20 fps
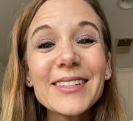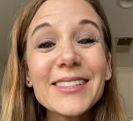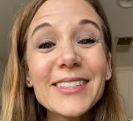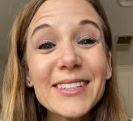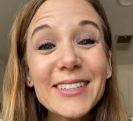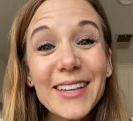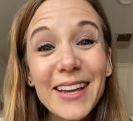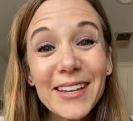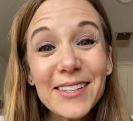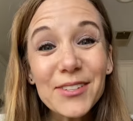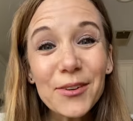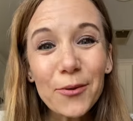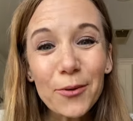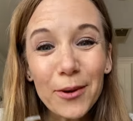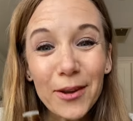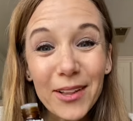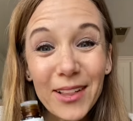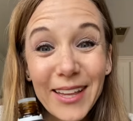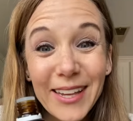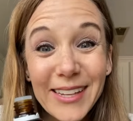Today's
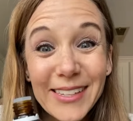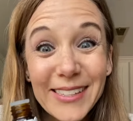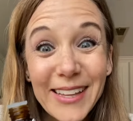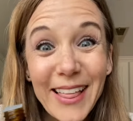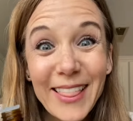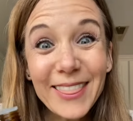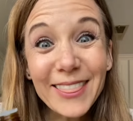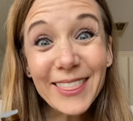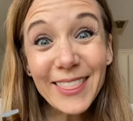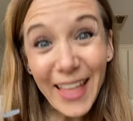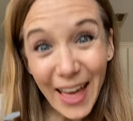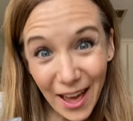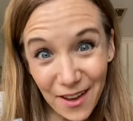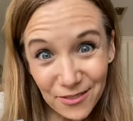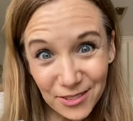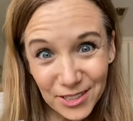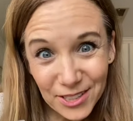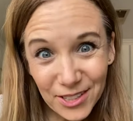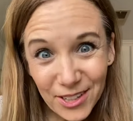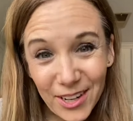oil is
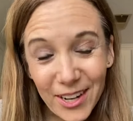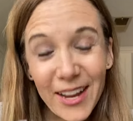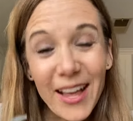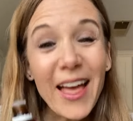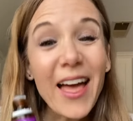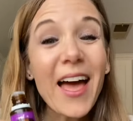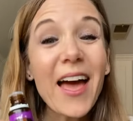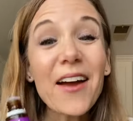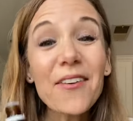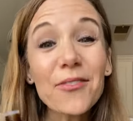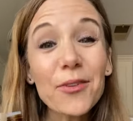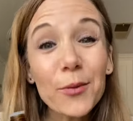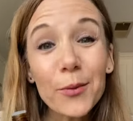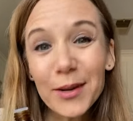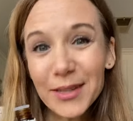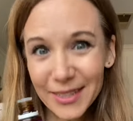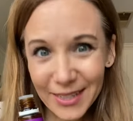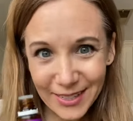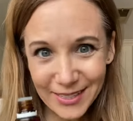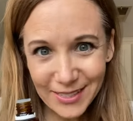lavender.
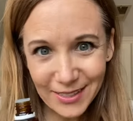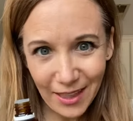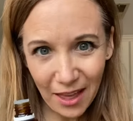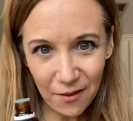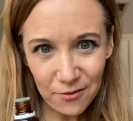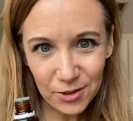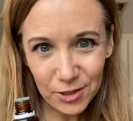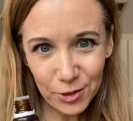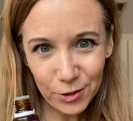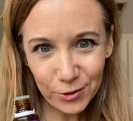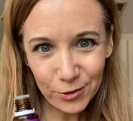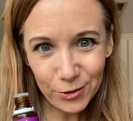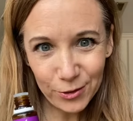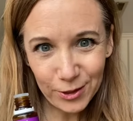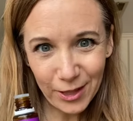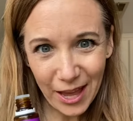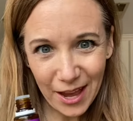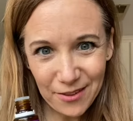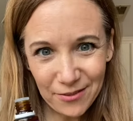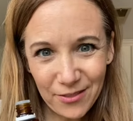Everyone needs lavender in
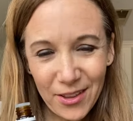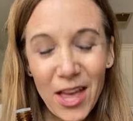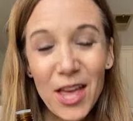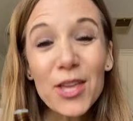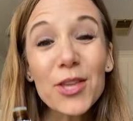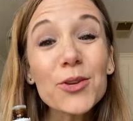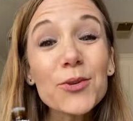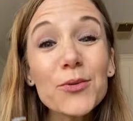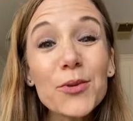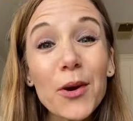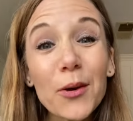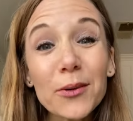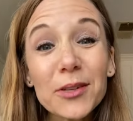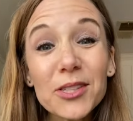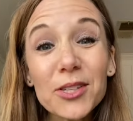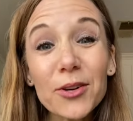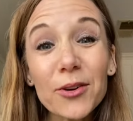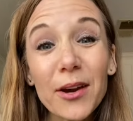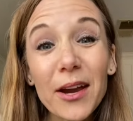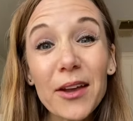their life. You know
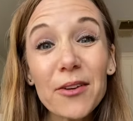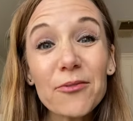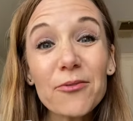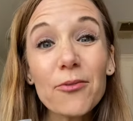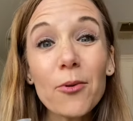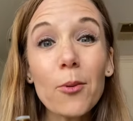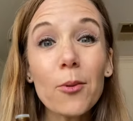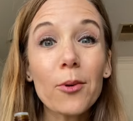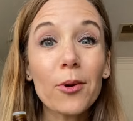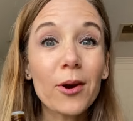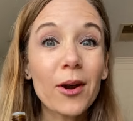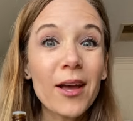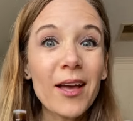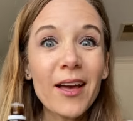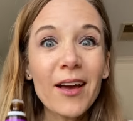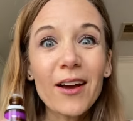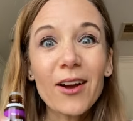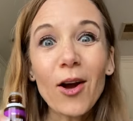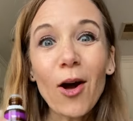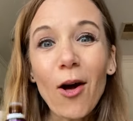it's great for
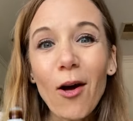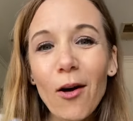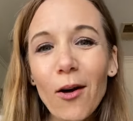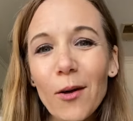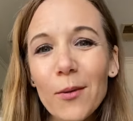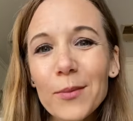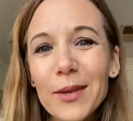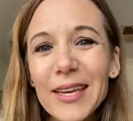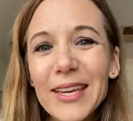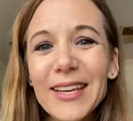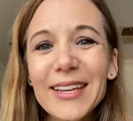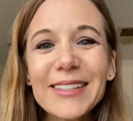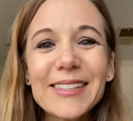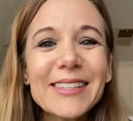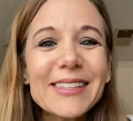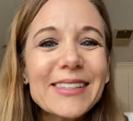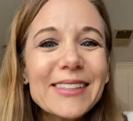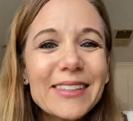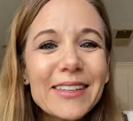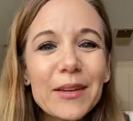calming,
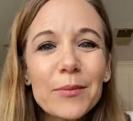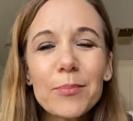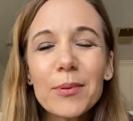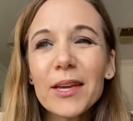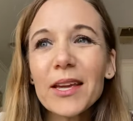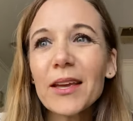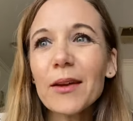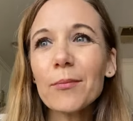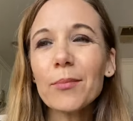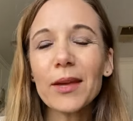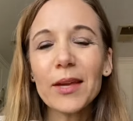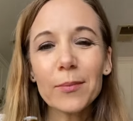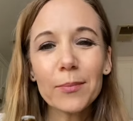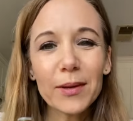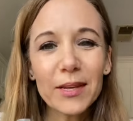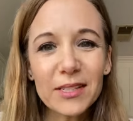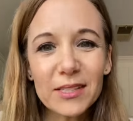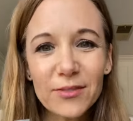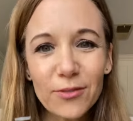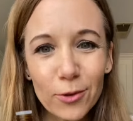sleeping, being
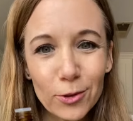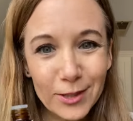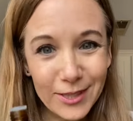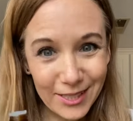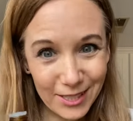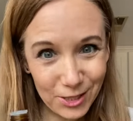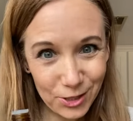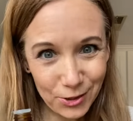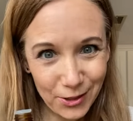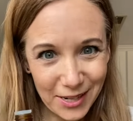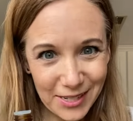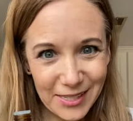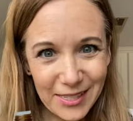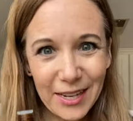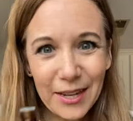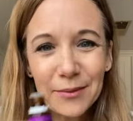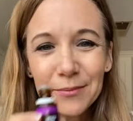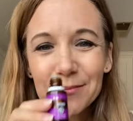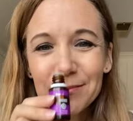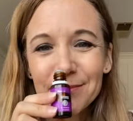peaceful, de-stressing.